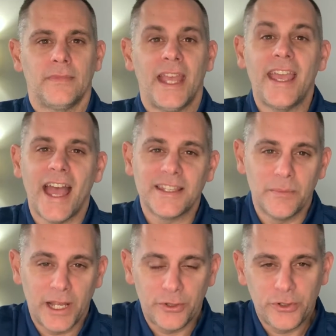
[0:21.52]
Hey guys,
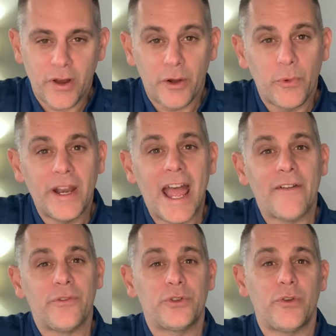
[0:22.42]
I'm Nicholas Shrouder, one
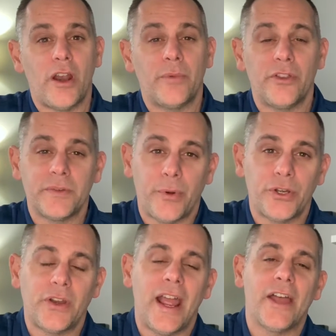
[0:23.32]
half of the Shrouder Brothers
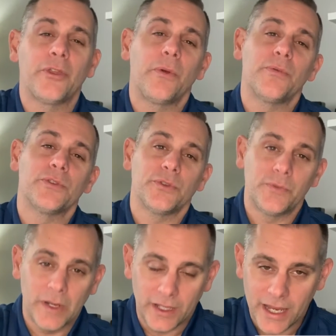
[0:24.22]
Berkshire Hathaway Results
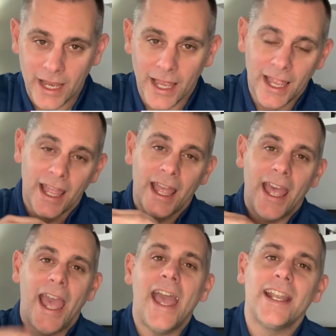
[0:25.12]
Realty.
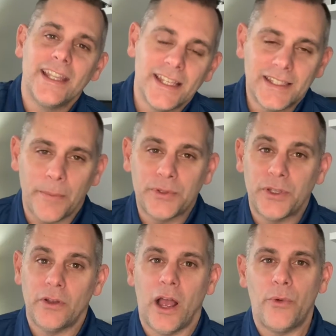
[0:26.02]
And in this
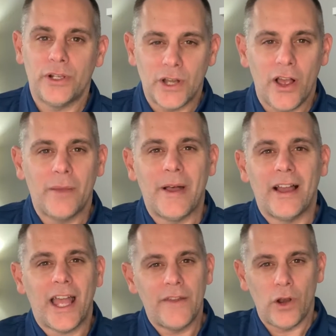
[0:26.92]
episode, I want to talk
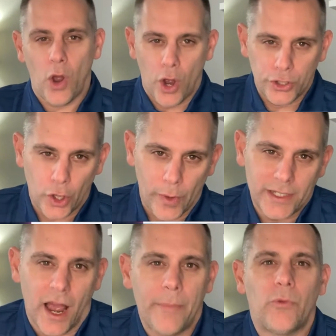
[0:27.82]
about kind of an ongoing
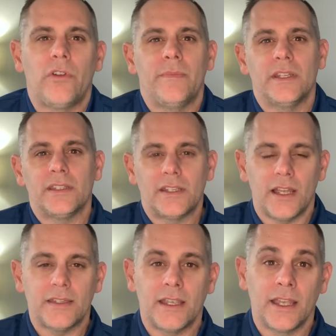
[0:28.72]
topic we've been
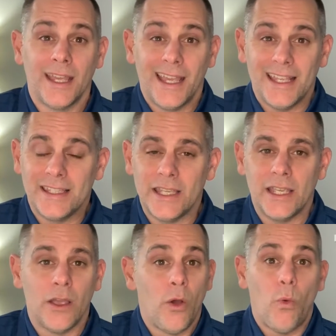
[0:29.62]
discussing is
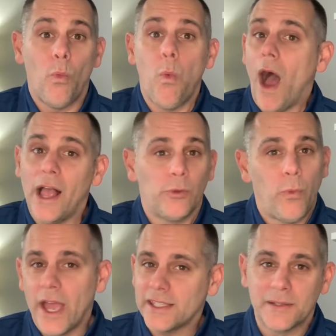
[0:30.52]
the Wild
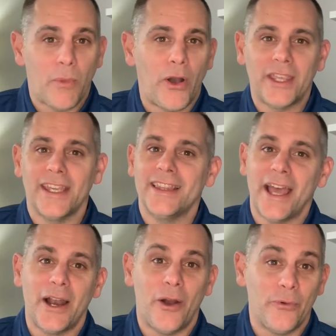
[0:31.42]
West market
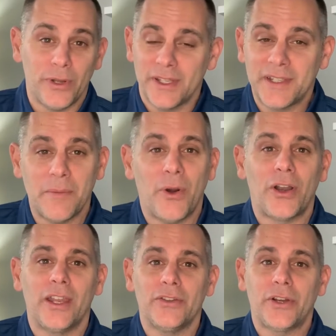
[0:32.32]
that our real estate
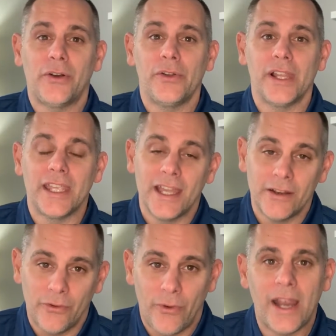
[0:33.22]
market is currently
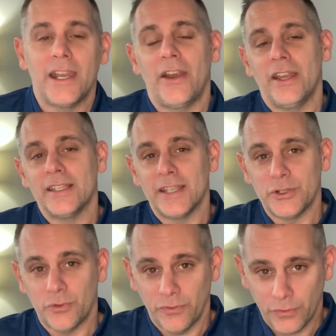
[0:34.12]
in right here in
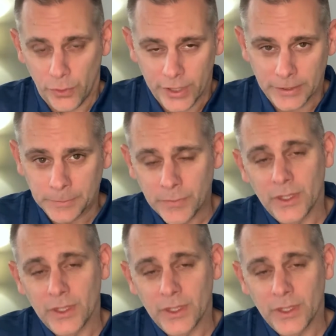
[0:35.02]
Central Florida.